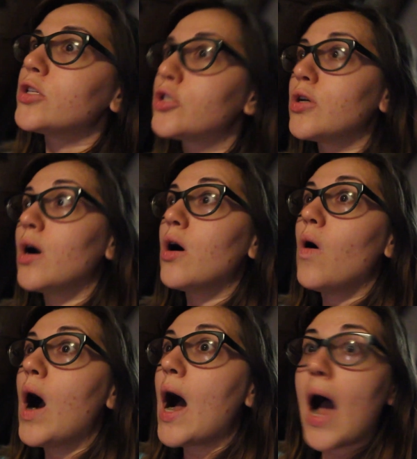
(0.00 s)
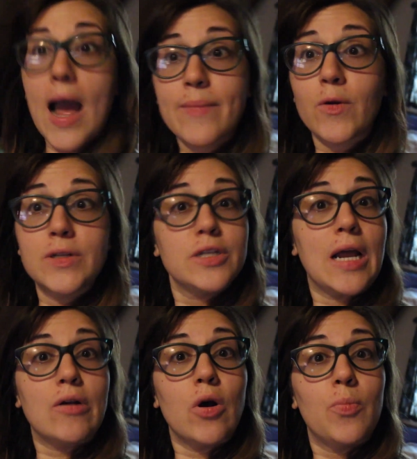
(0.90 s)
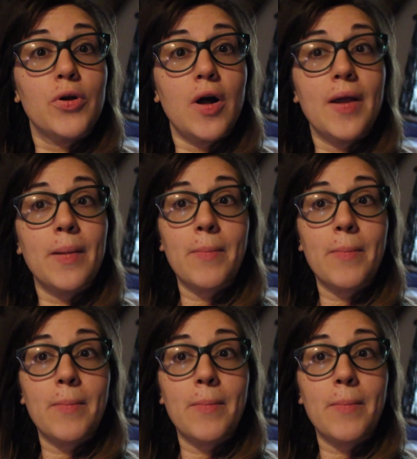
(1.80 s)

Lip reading: So I'm going to now go put on